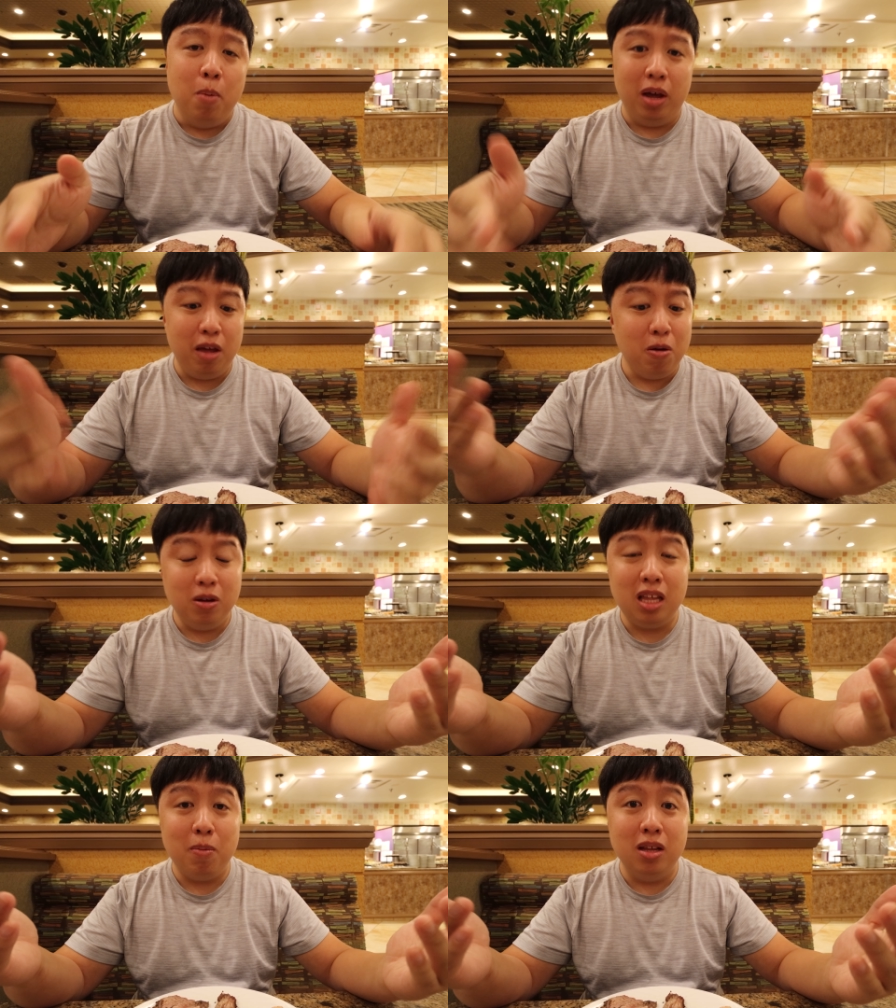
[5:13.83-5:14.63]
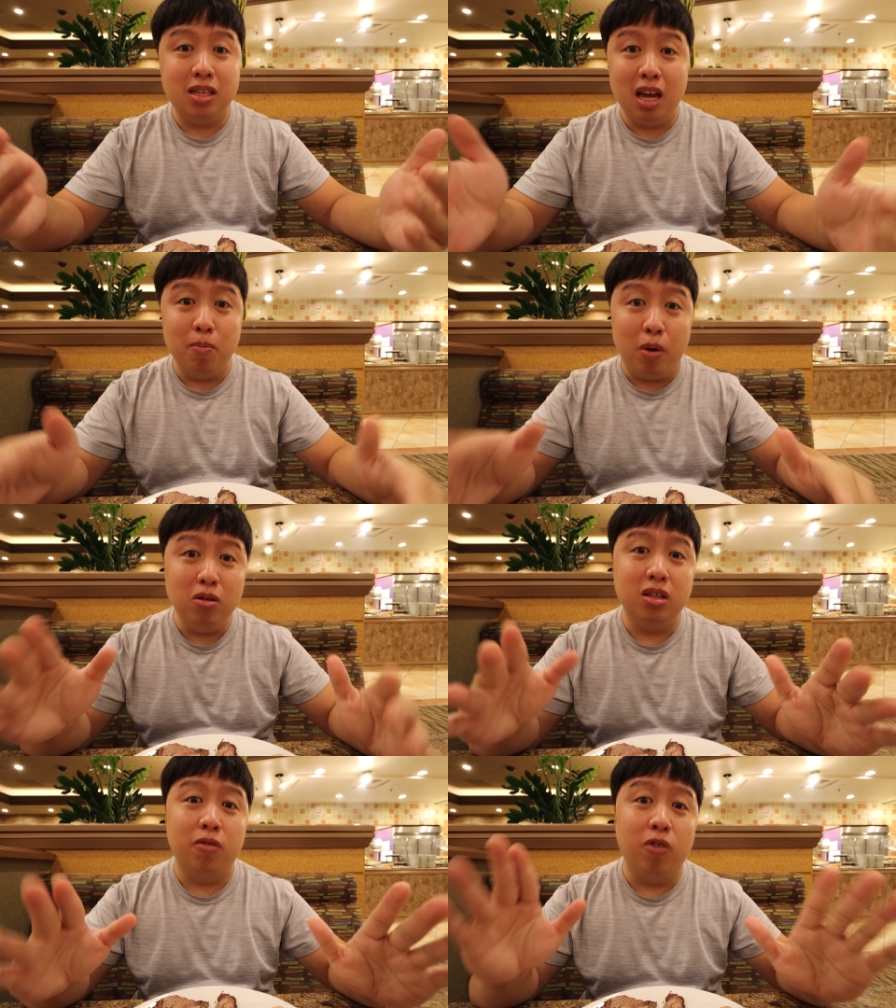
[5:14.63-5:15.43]
But even with that being said,
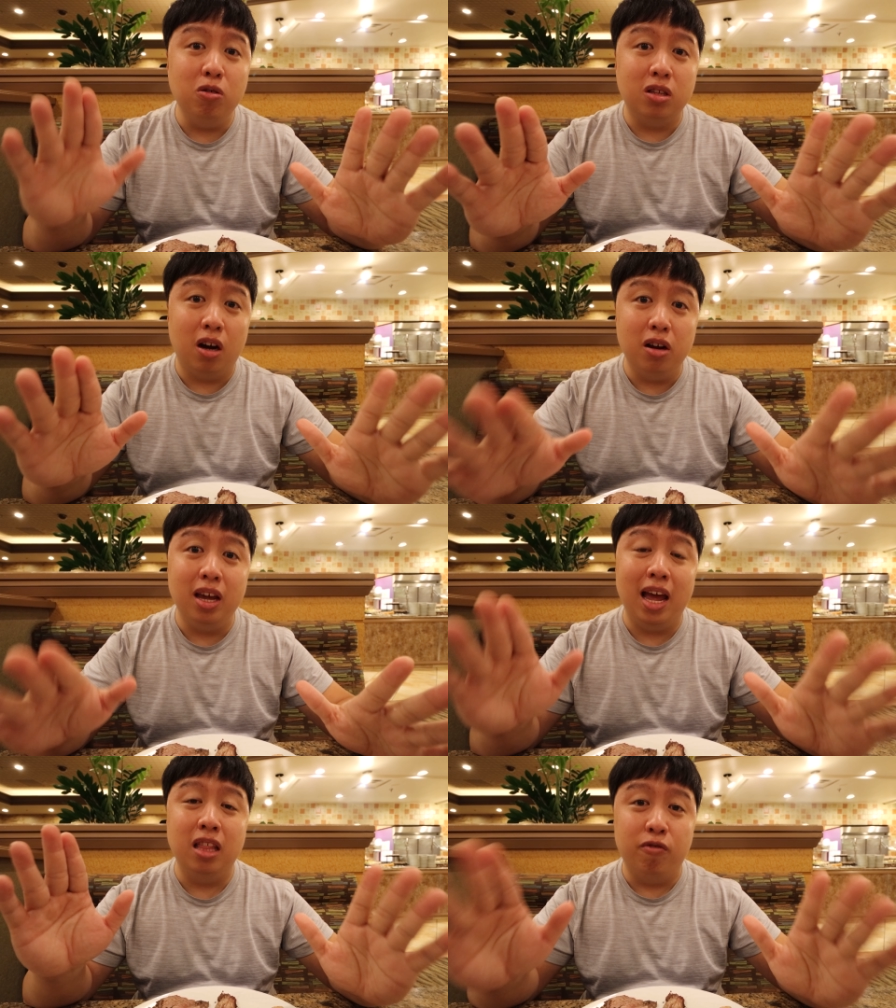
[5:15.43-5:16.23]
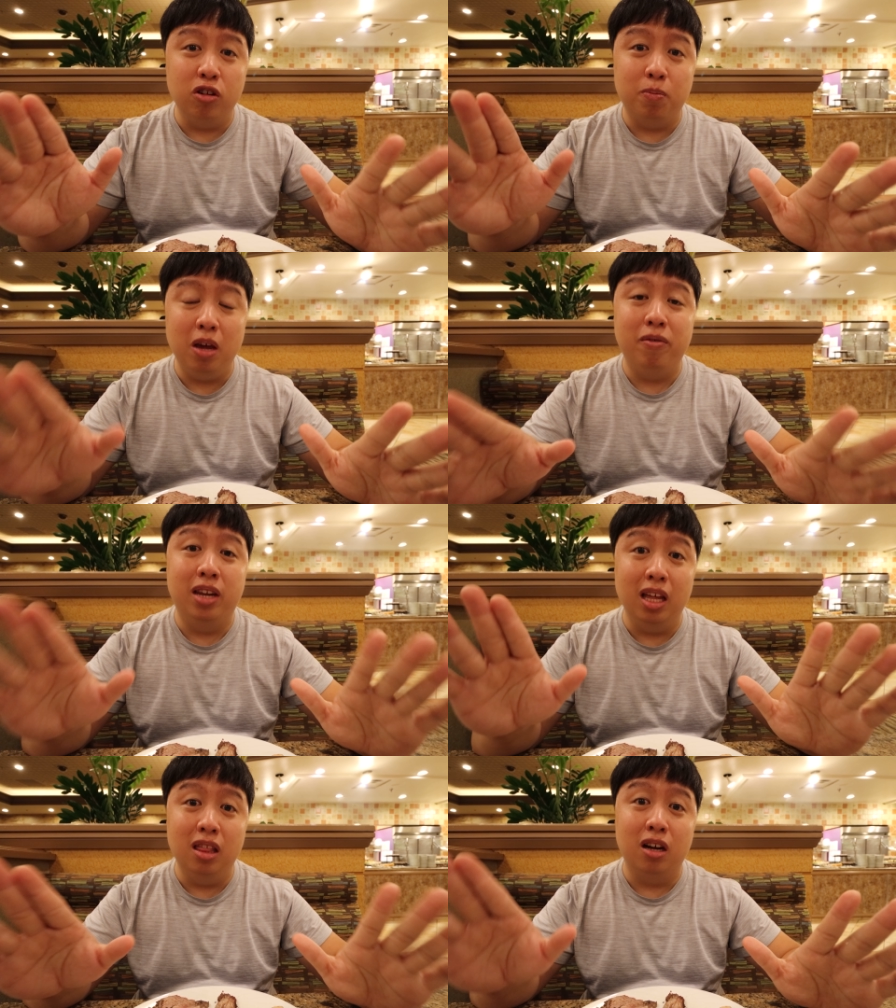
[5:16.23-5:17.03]
both the roast turkey and the roast beef
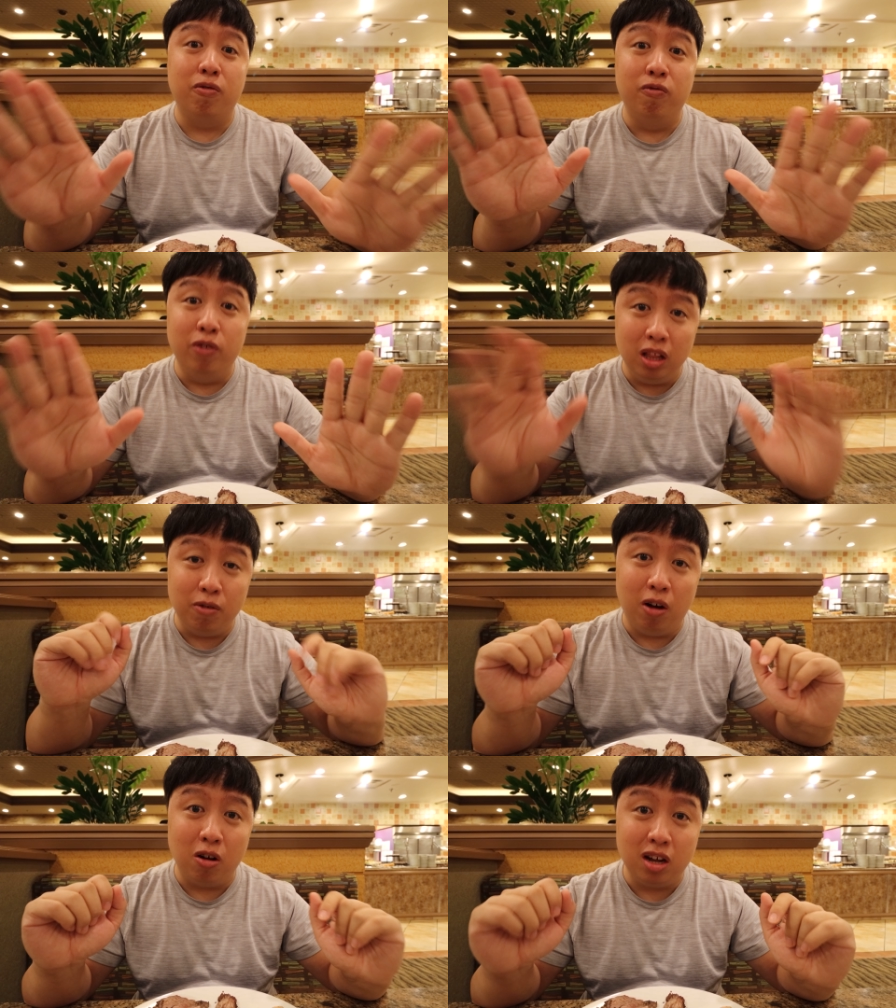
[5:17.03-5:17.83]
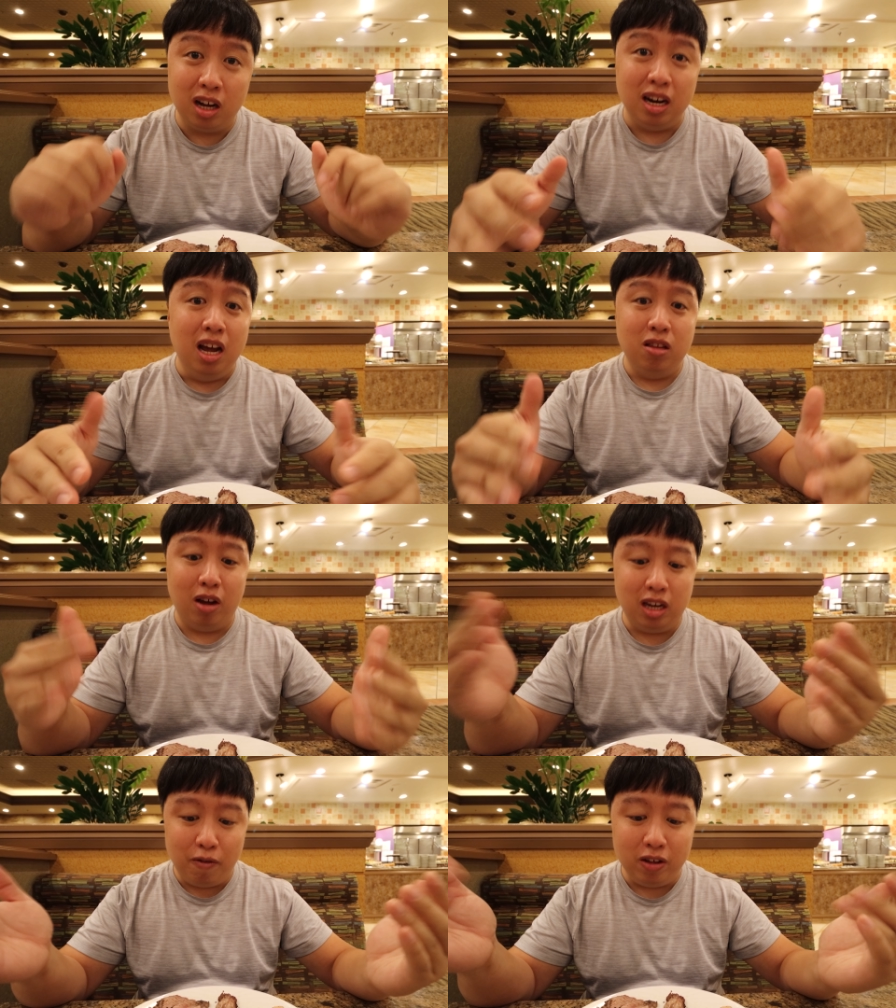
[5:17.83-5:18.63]
did look really well cooked, so
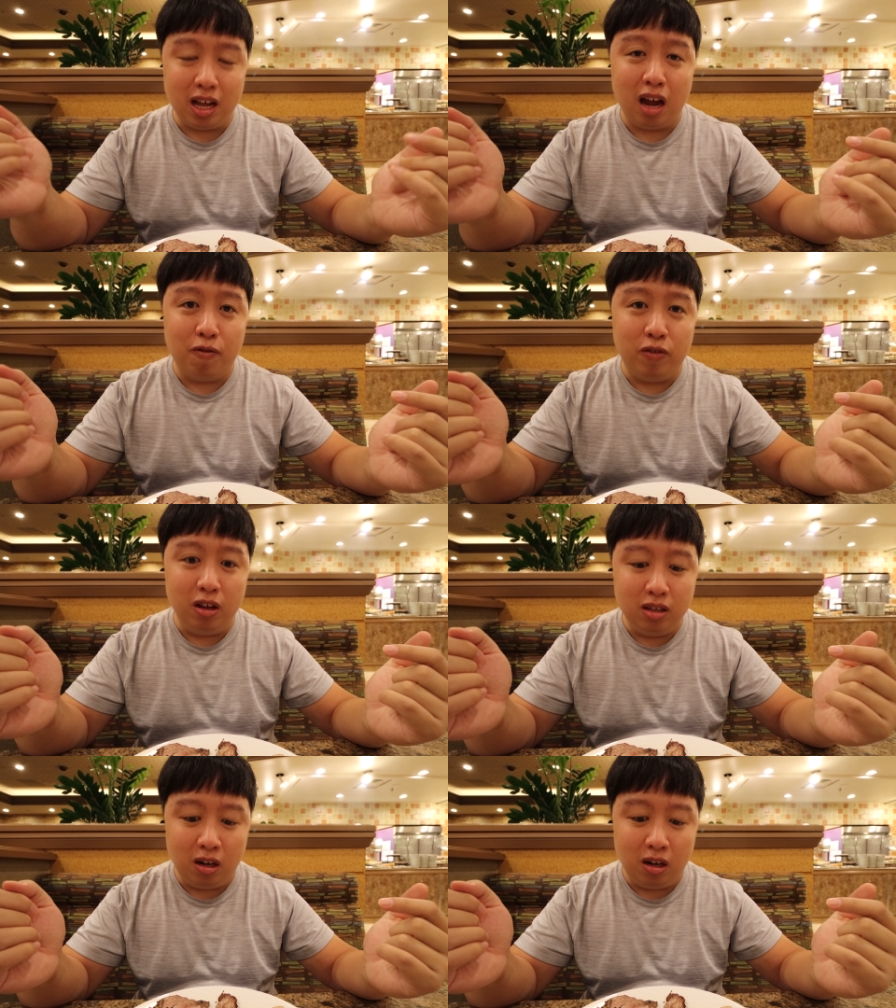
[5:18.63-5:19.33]
I definitely got a few of